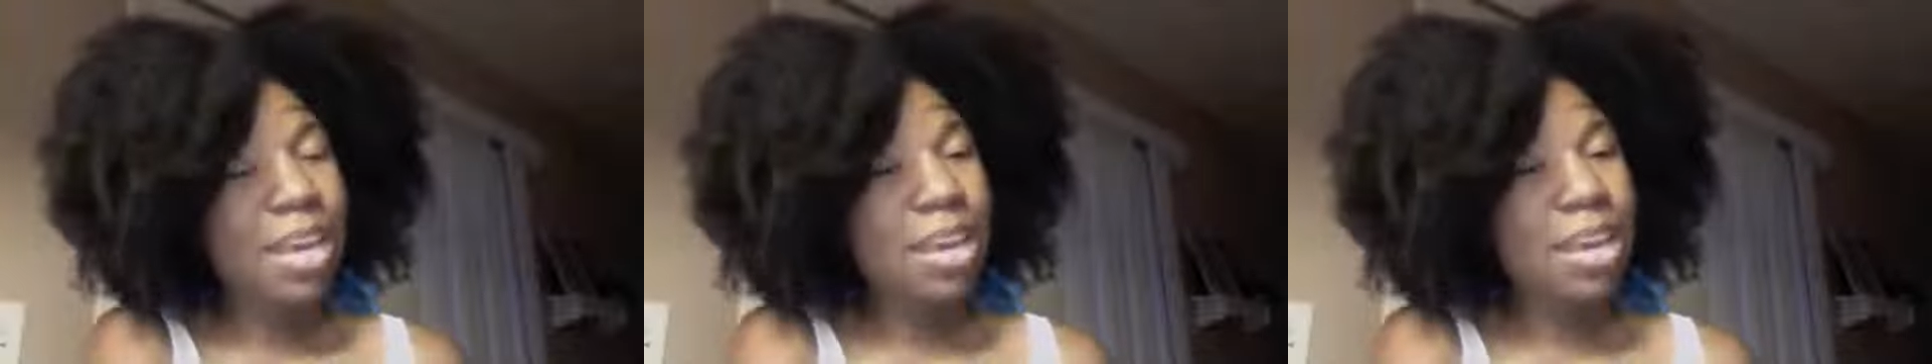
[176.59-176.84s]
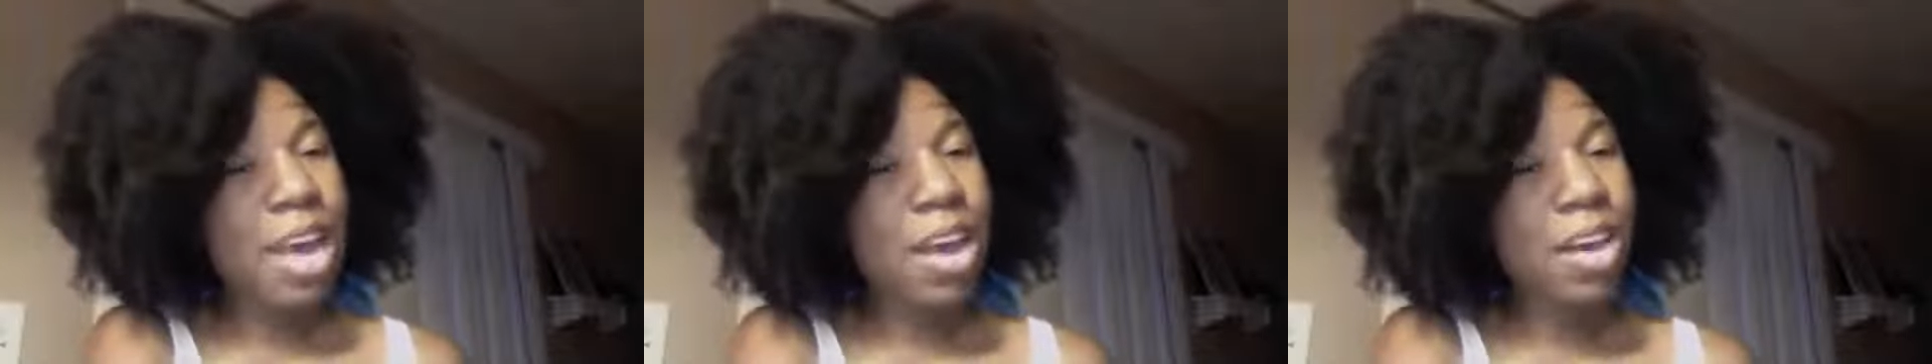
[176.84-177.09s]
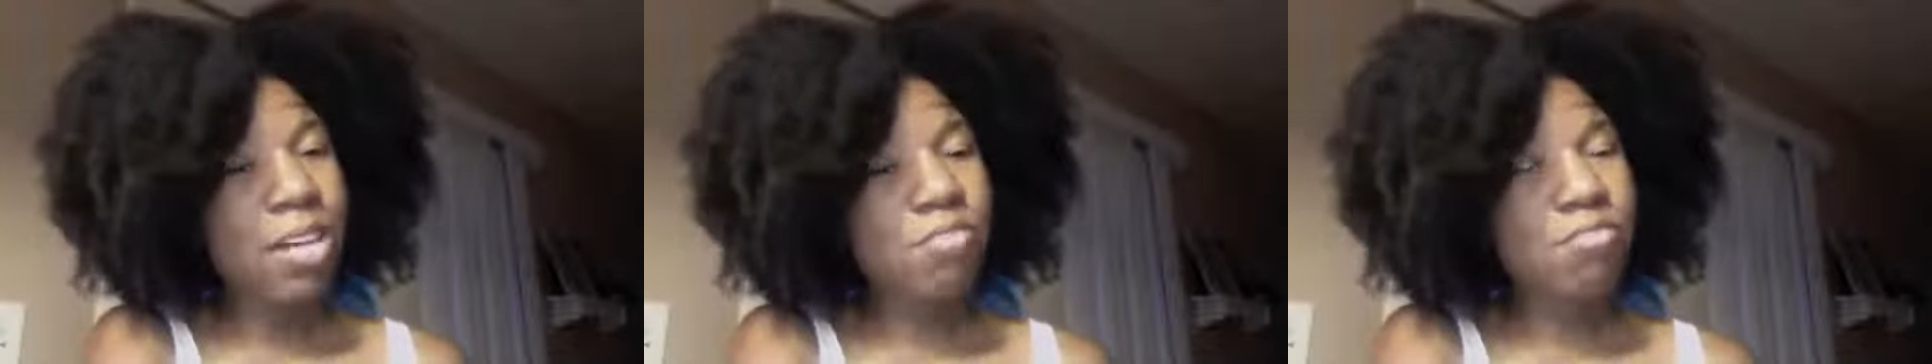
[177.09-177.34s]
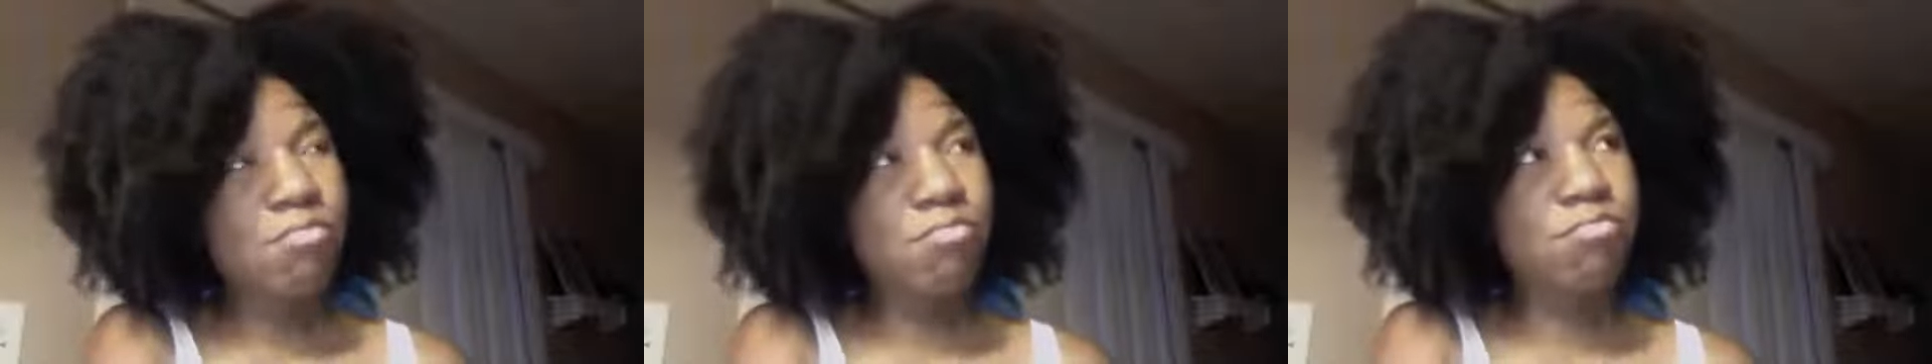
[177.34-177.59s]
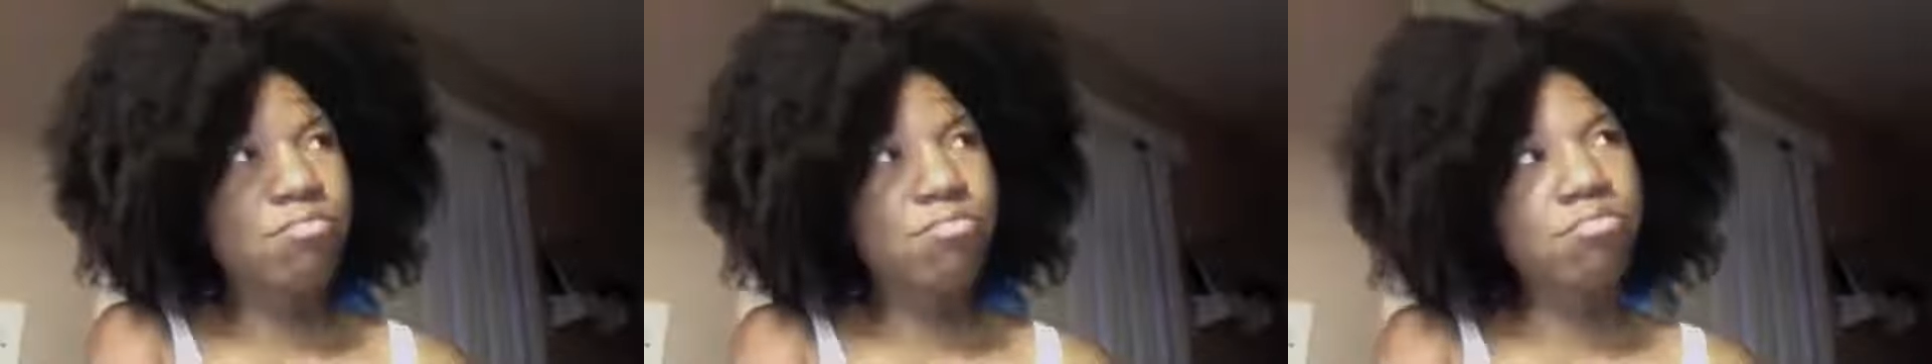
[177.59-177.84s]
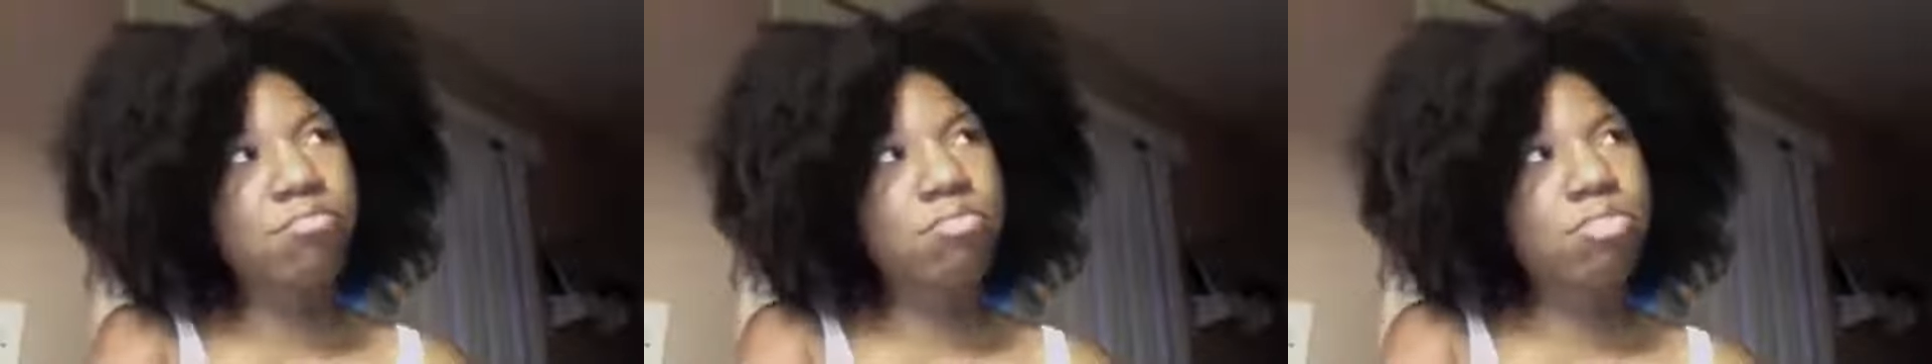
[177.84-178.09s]
Now,
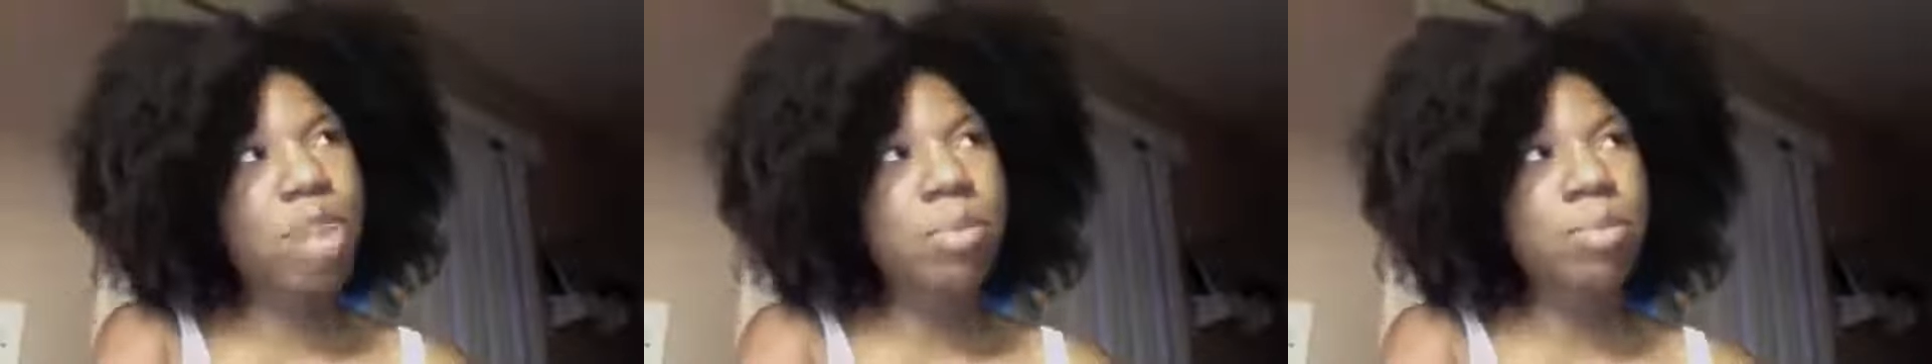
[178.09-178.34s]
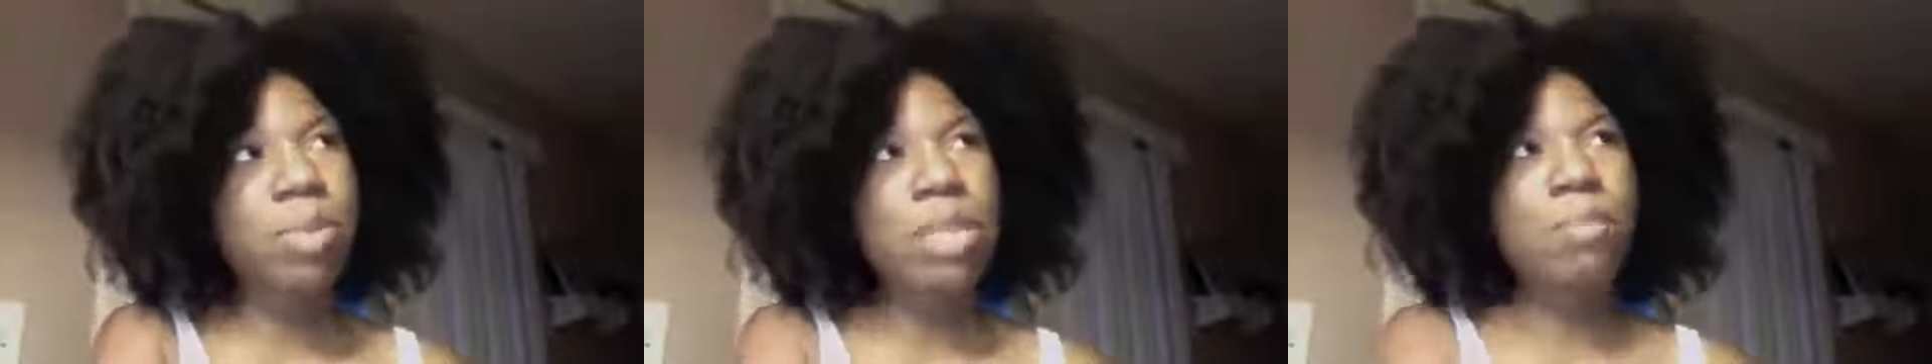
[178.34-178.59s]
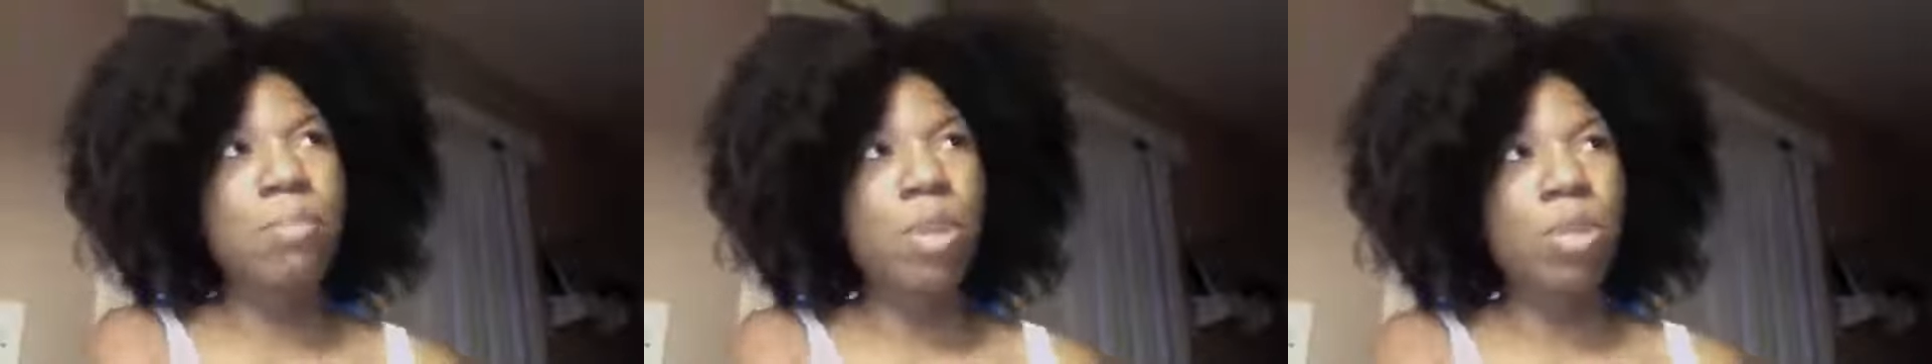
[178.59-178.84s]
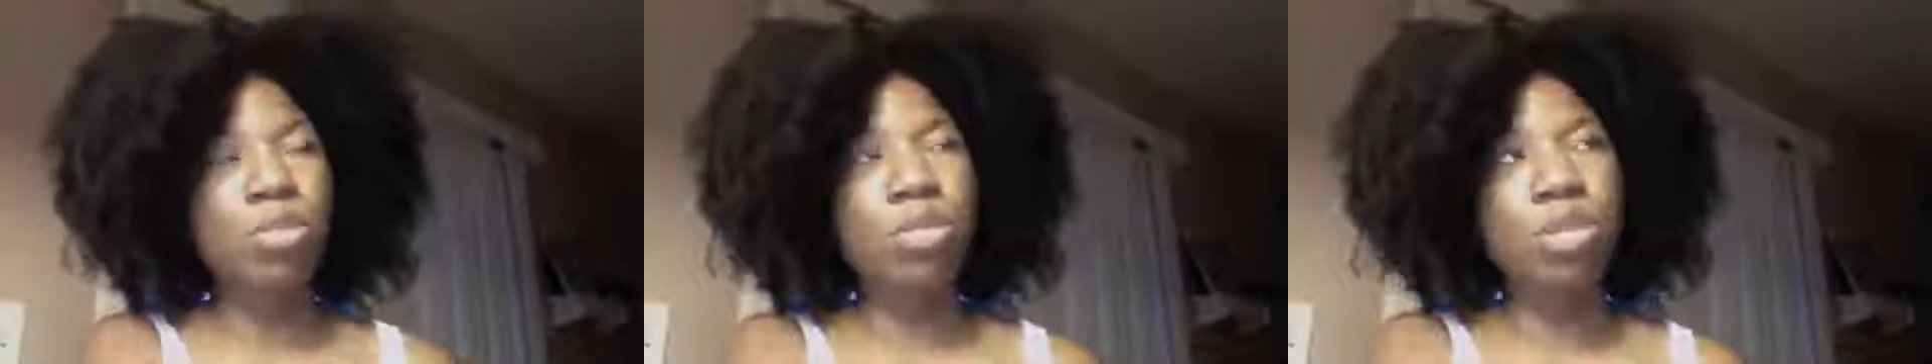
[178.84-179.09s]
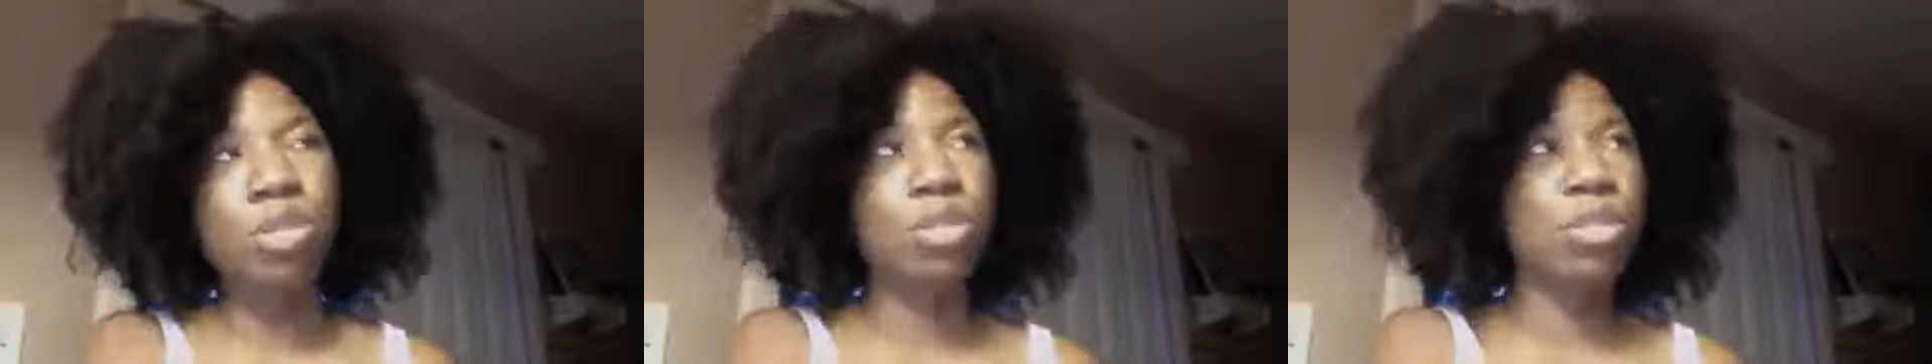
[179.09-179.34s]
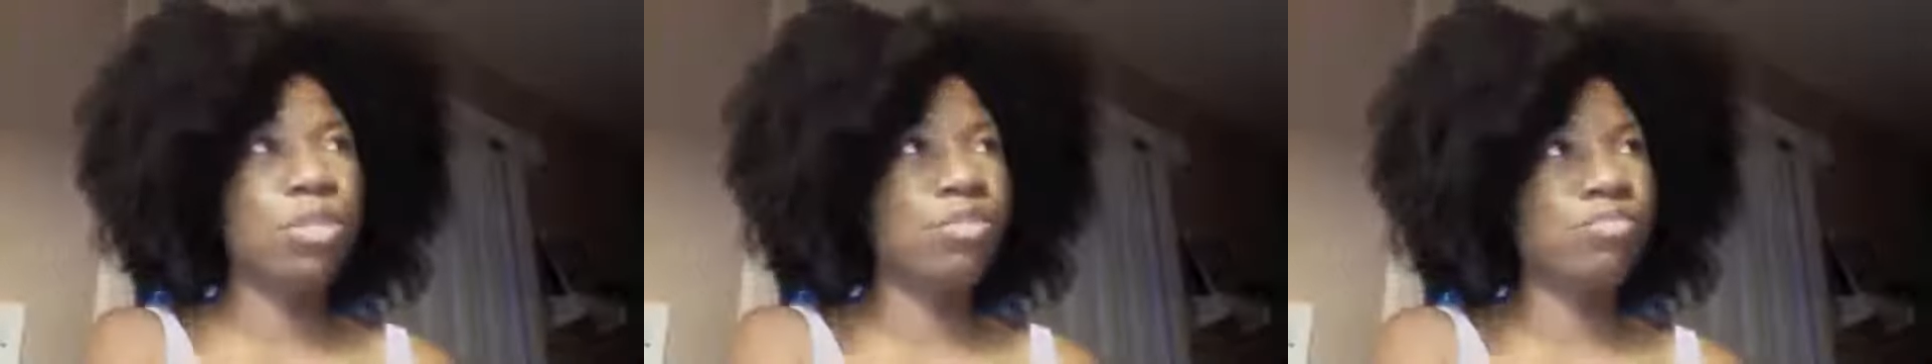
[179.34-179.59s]
probably the most